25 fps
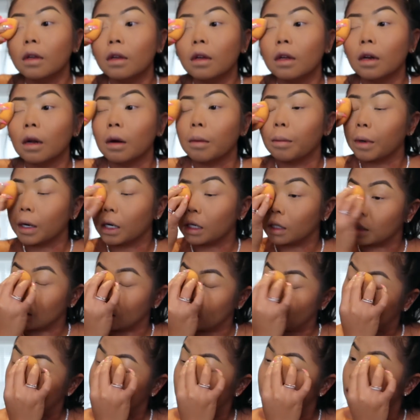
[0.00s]
and I'll press
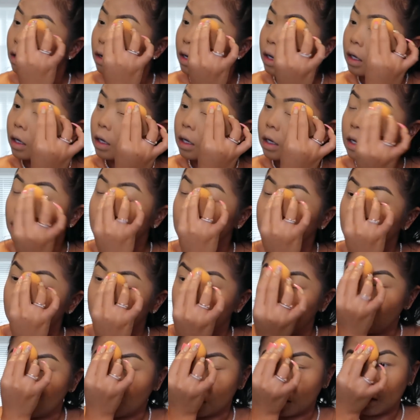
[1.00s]
this all
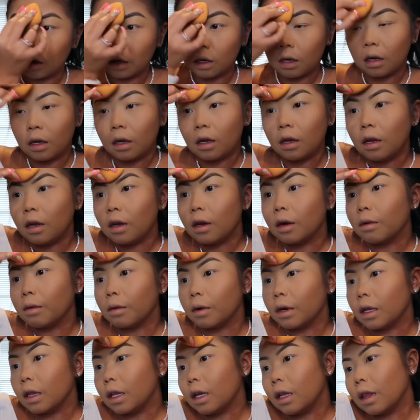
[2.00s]
in
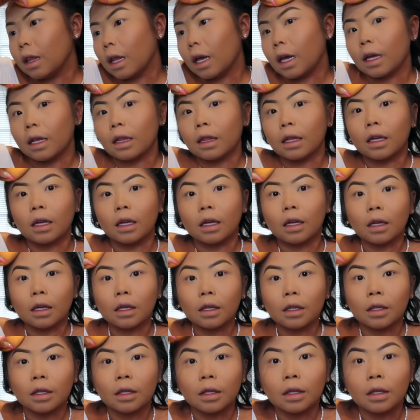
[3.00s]
really lightly.